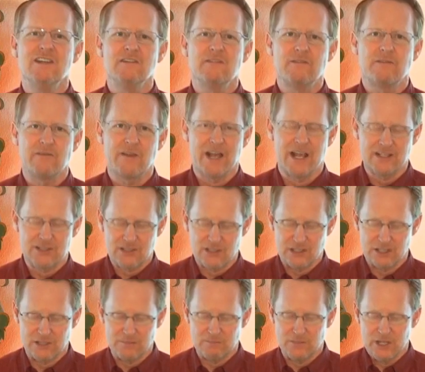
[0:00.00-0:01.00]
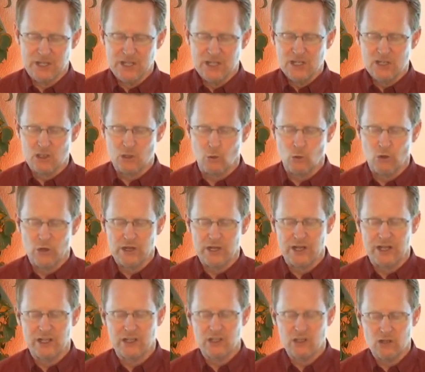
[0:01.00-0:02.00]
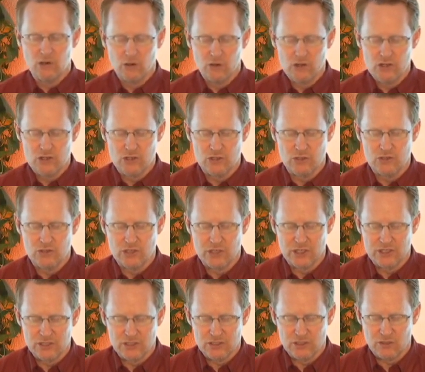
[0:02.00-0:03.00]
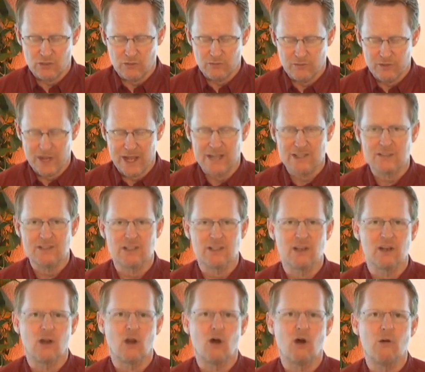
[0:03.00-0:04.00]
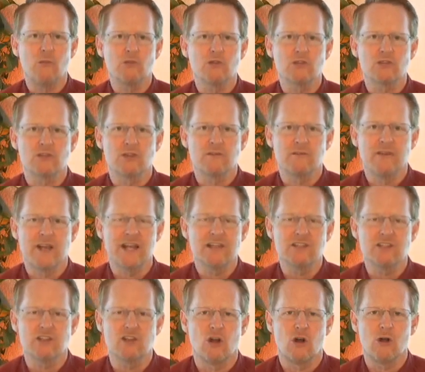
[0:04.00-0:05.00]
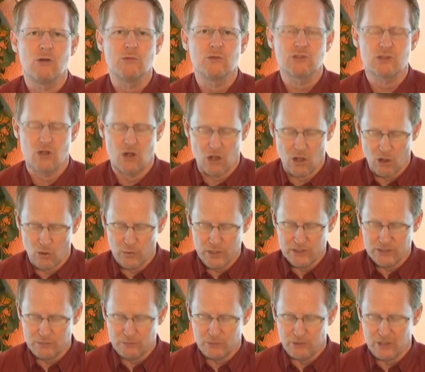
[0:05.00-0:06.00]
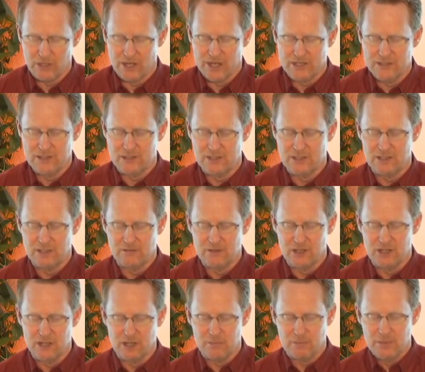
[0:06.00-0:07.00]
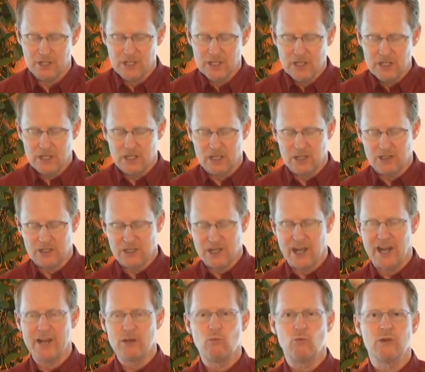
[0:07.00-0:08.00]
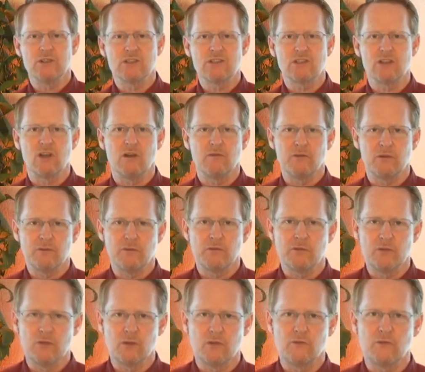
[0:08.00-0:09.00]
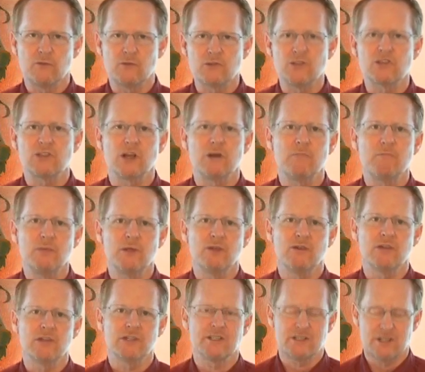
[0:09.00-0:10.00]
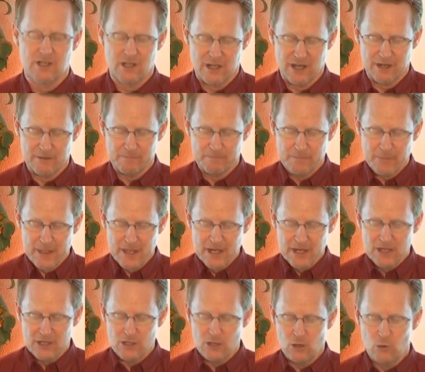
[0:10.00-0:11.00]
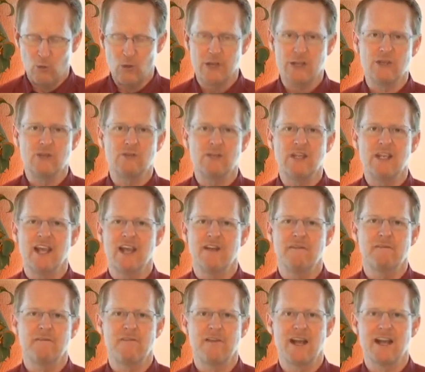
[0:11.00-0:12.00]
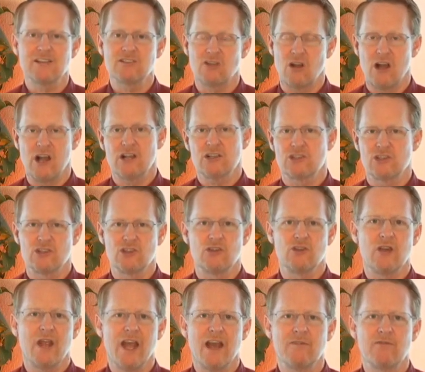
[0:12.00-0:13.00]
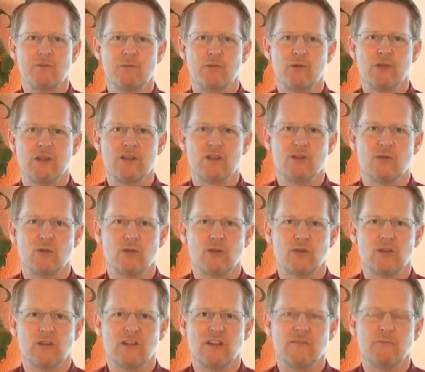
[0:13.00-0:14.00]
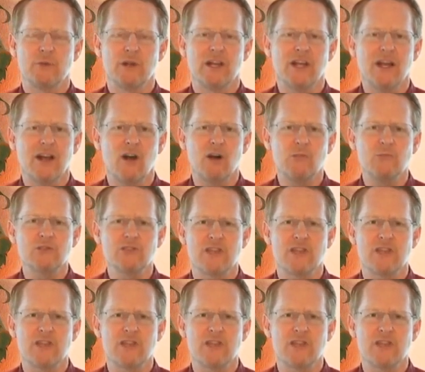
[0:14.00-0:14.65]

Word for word: fasting. So we're going to encourage you to consider fasting. It almost fasting almost always implies the giving up uh, denying oneself of food for some period of time. You know what? You can't fast oxygen. You have to breathe in order to live, but almost